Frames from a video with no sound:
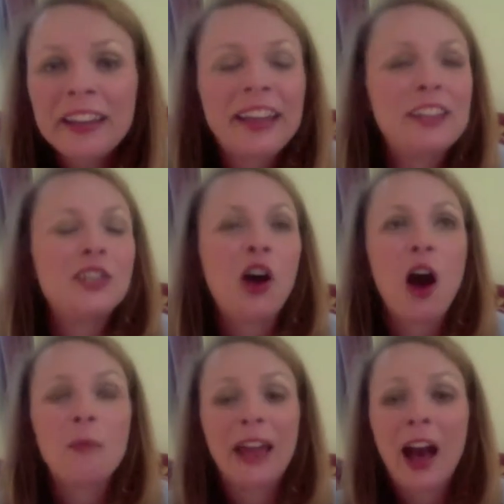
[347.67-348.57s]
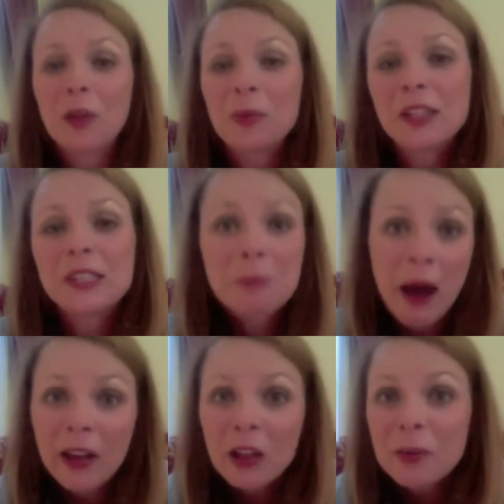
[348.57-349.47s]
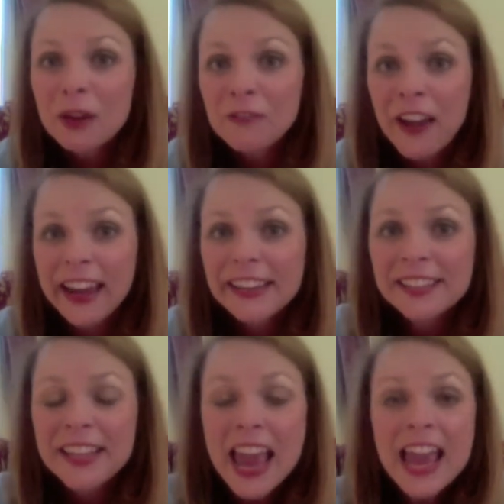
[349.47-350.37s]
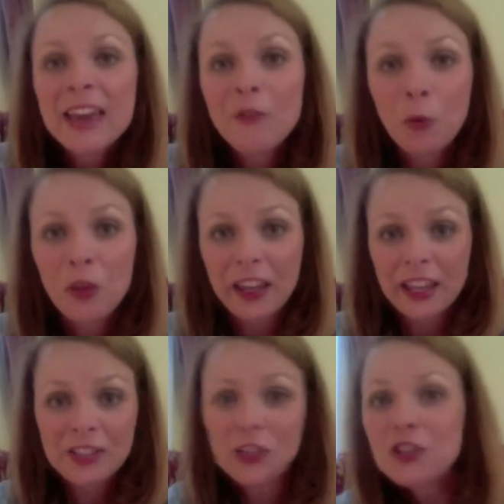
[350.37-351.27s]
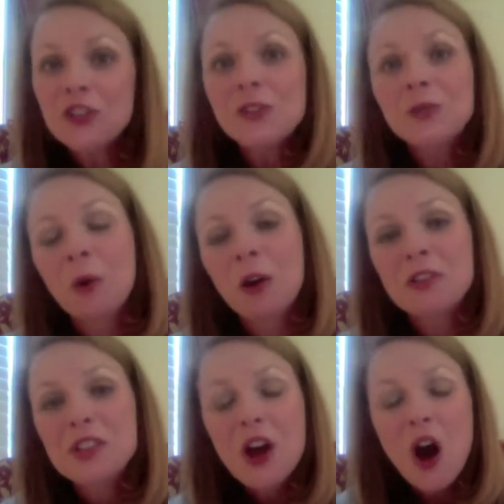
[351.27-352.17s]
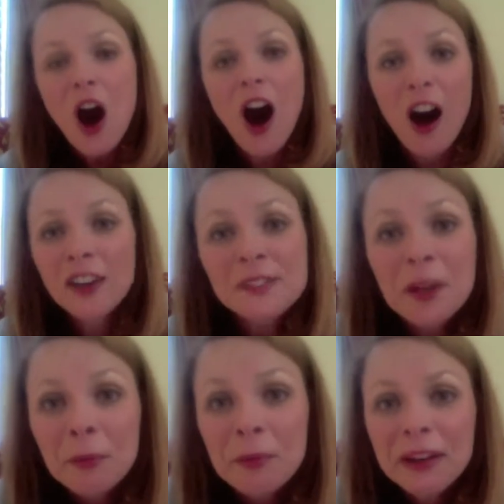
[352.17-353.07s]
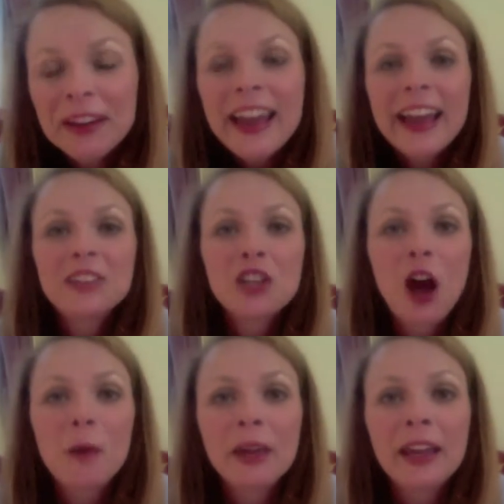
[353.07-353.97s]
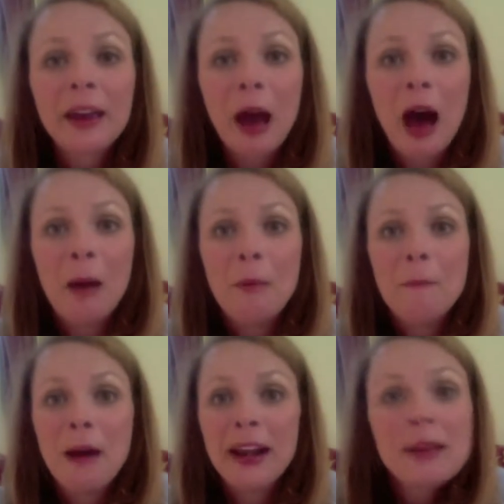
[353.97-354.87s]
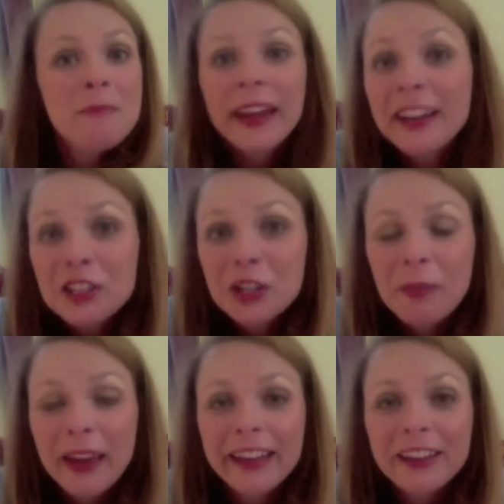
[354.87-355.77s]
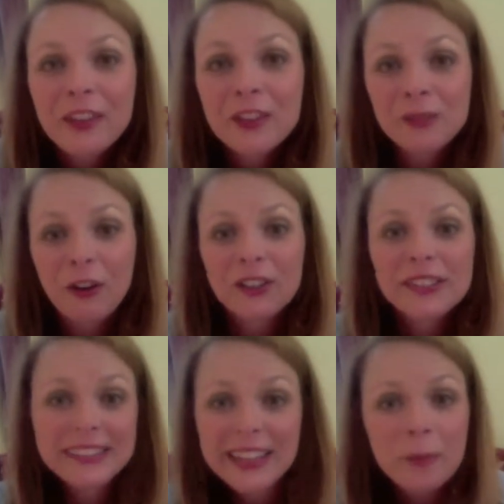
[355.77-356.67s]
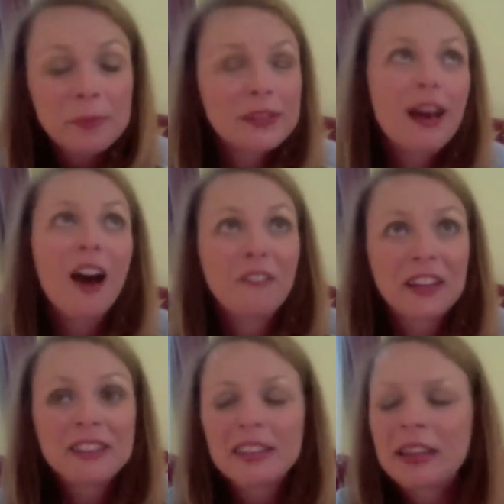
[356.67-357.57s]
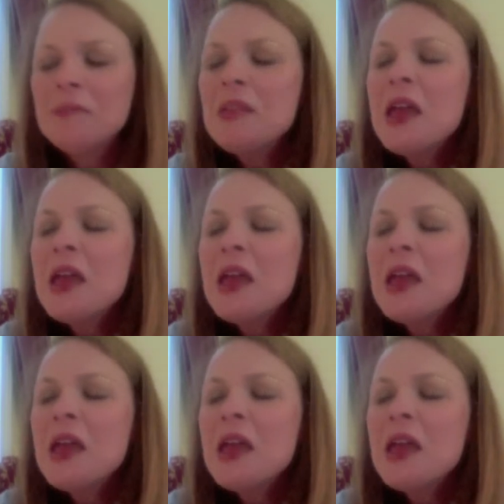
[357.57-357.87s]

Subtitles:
It taught me how to put a smile on my face, even when the conditions weren't awesome. It taught me money management as far as tips, obviously.